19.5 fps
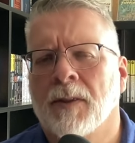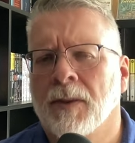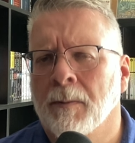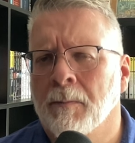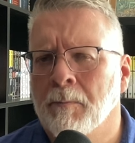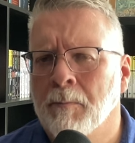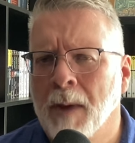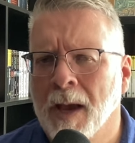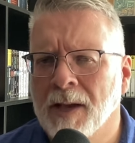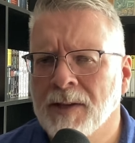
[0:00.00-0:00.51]
the
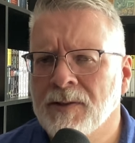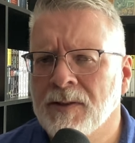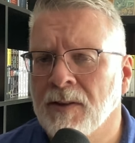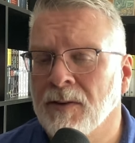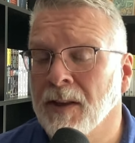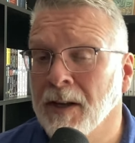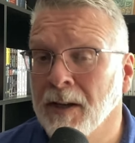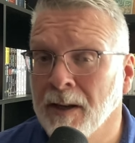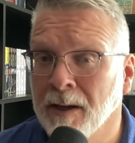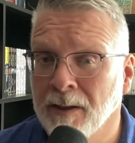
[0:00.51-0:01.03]
best of
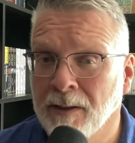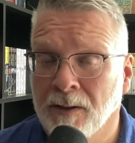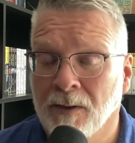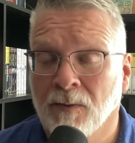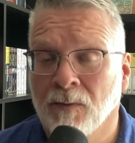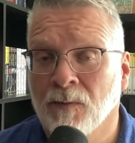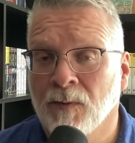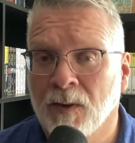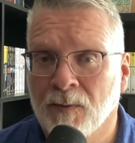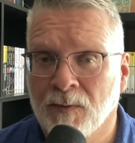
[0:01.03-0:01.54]
the
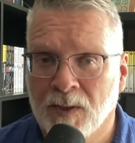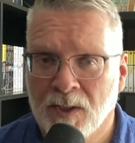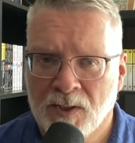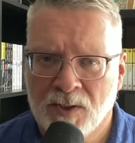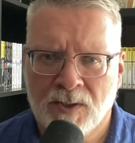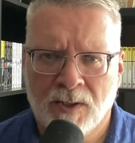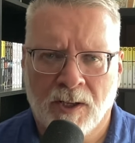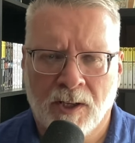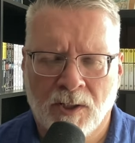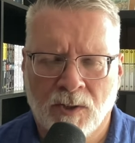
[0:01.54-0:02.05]
1950s
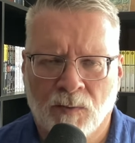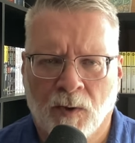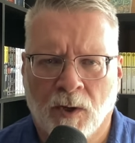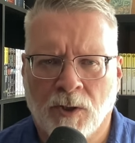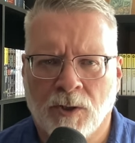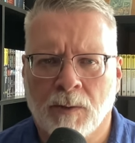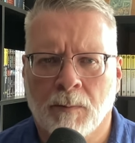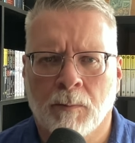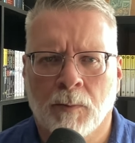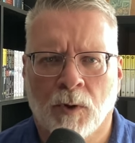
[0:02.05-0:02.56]
science
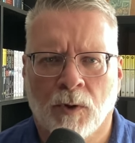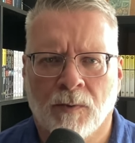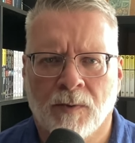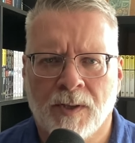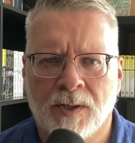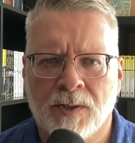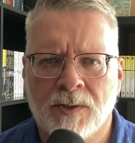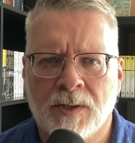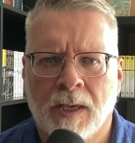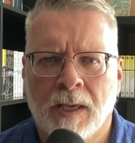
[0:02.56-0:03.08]
fiction
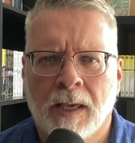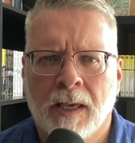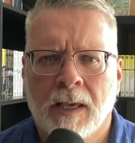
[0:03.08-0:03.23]
movies